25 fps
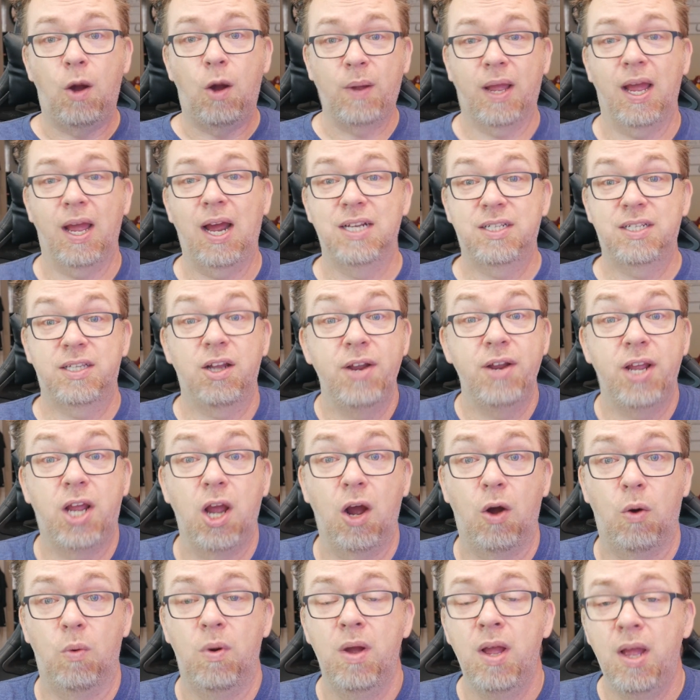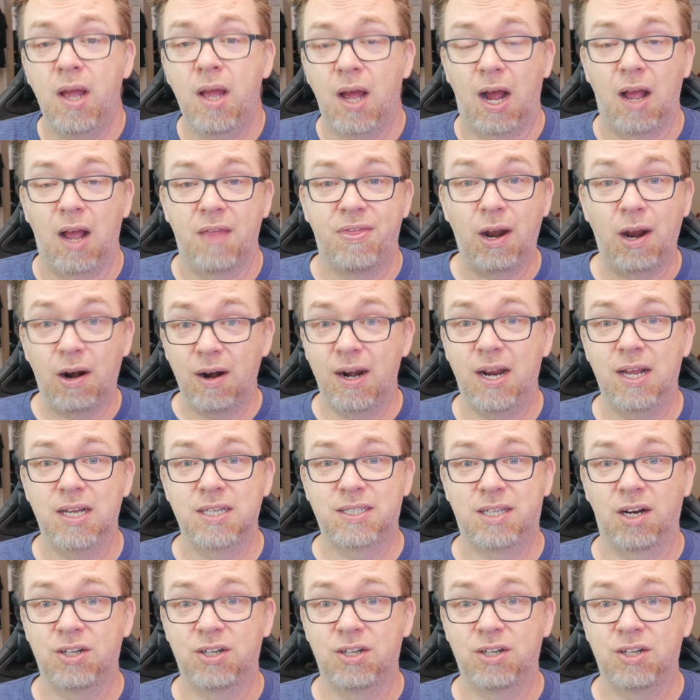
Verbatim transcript: Okay, guys, there you go. Uh, there it is.